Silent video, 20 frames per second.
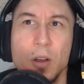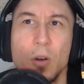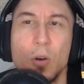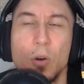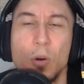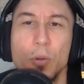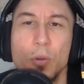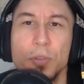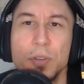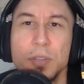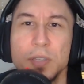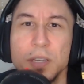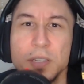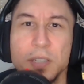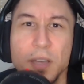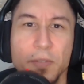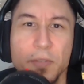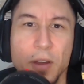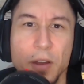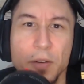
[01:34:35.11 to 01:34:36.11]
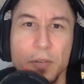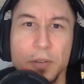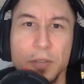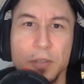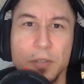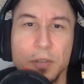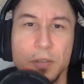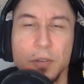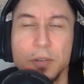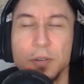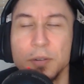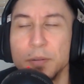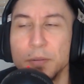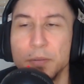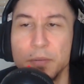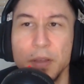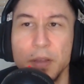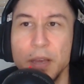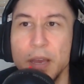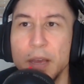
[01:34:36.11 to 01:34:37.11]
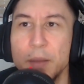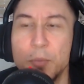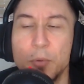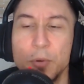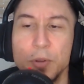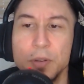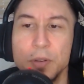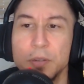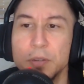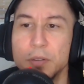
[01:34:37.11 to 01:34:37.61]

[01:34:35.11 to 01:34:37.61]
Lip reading: all these antivirus or endpoint